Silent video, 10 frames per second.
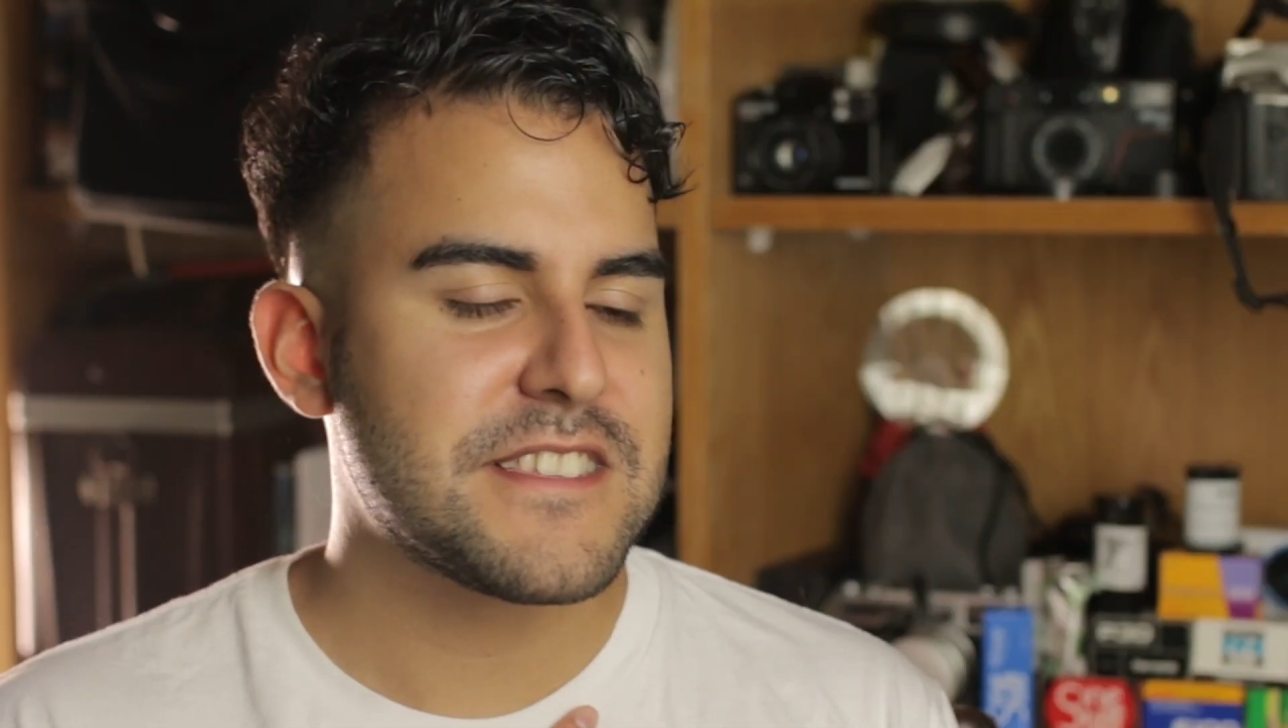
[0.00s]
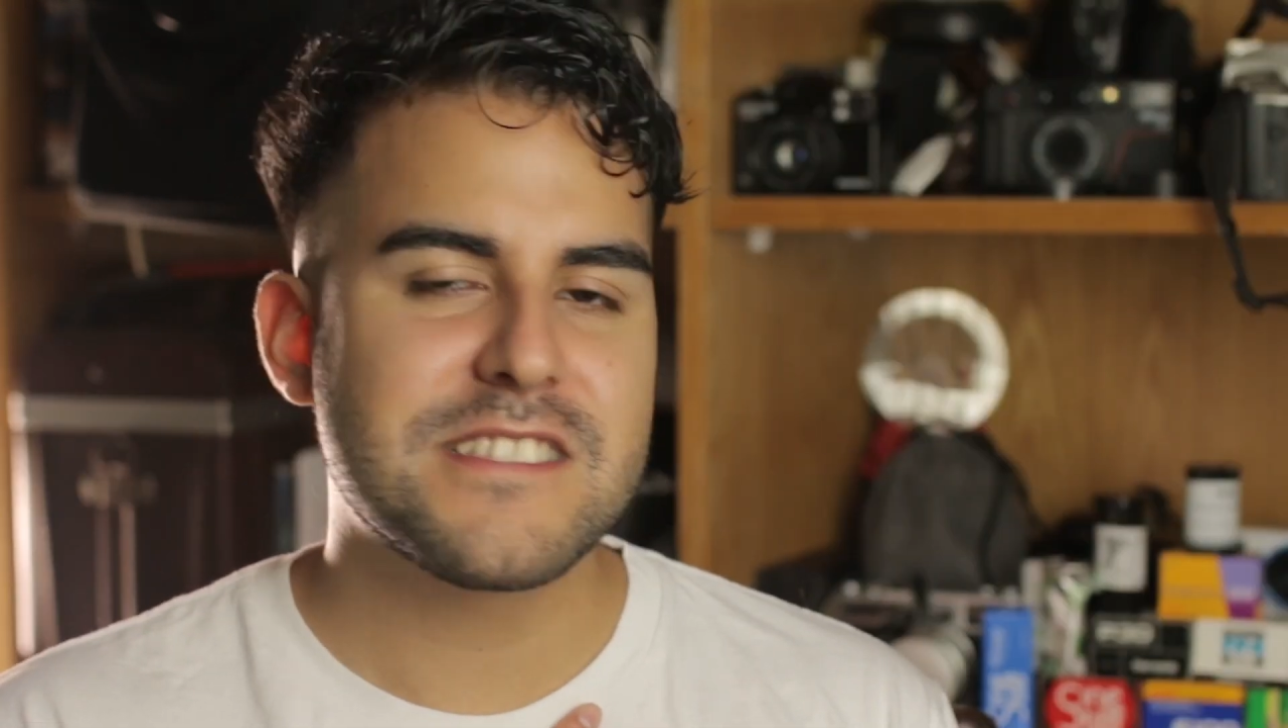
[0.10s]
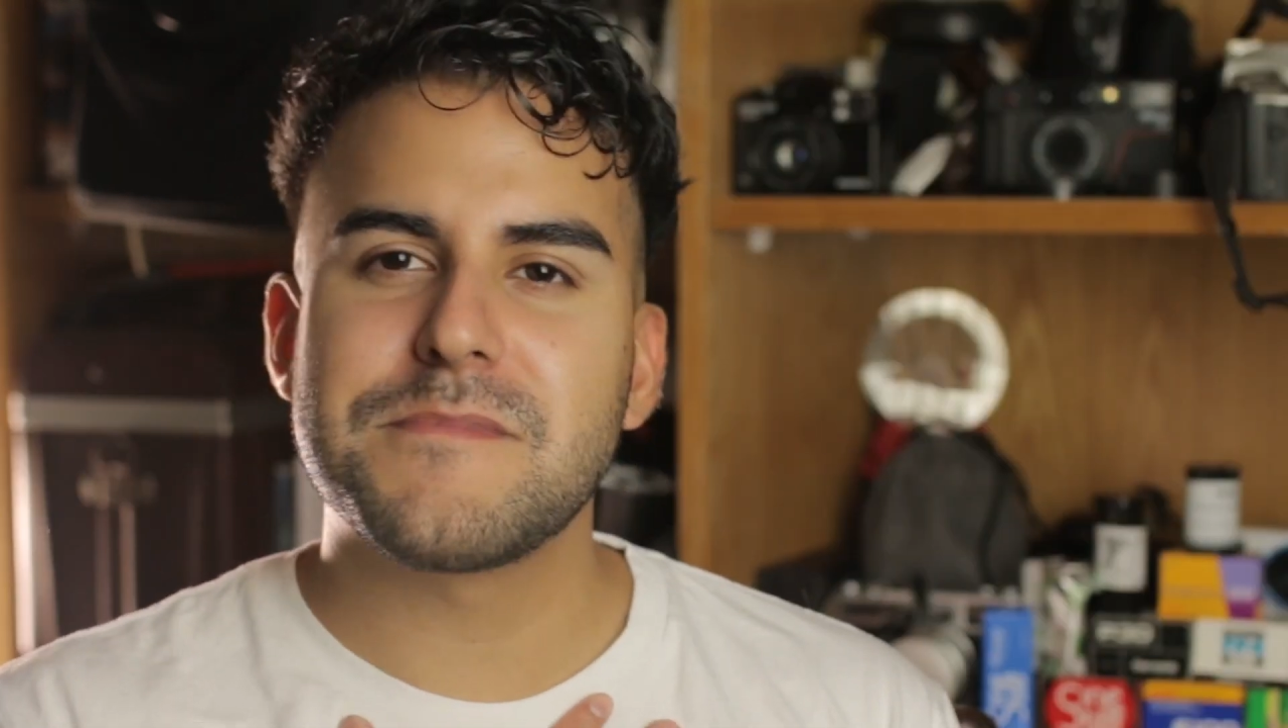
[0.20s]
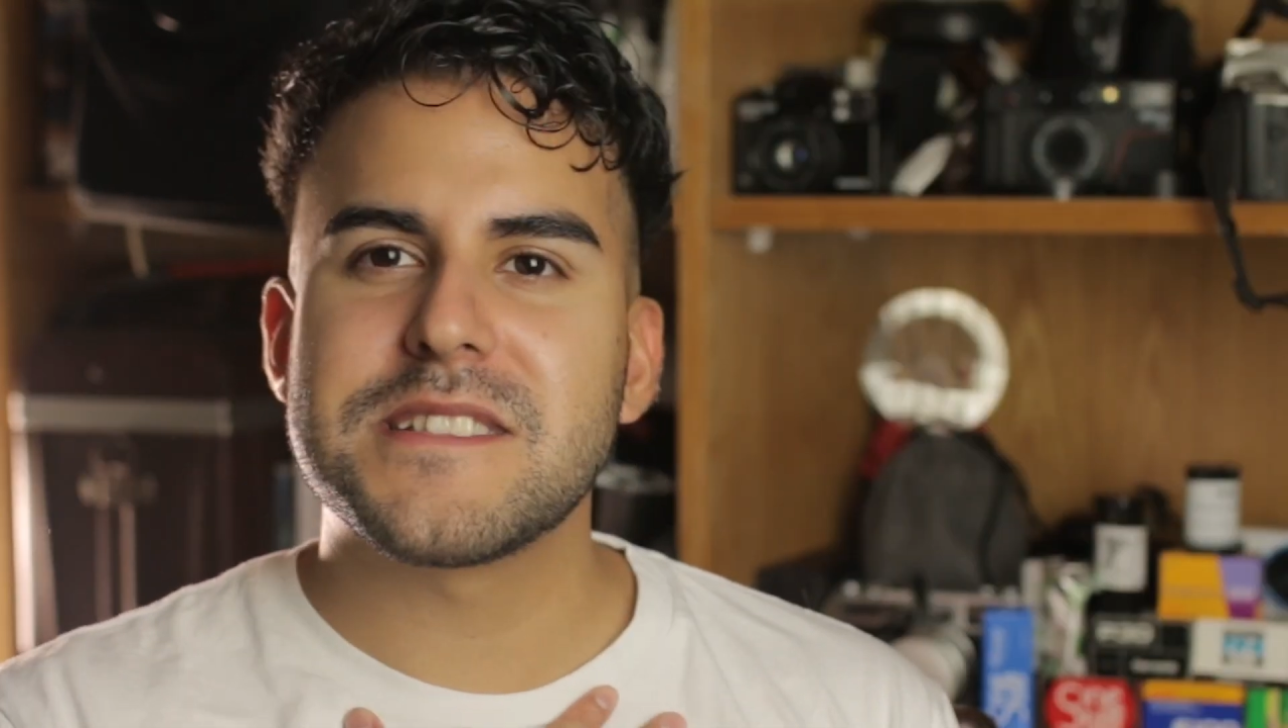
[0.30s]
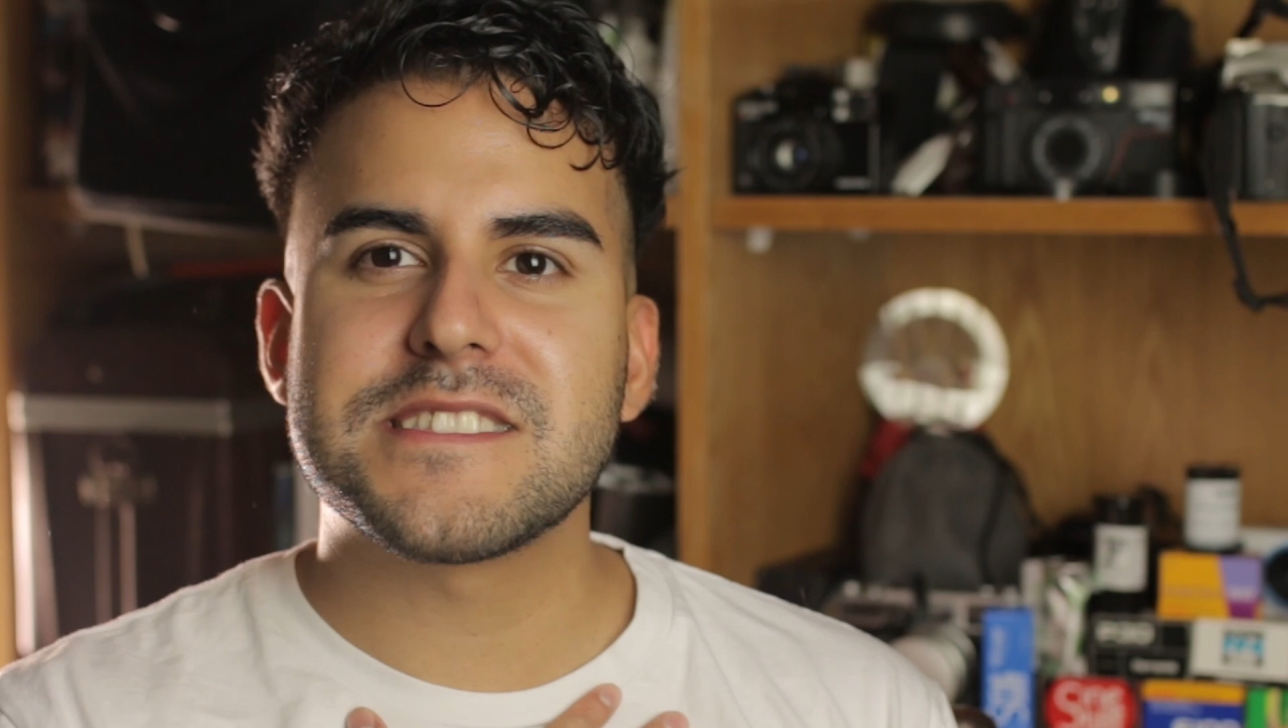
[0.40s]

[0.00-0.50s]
this has been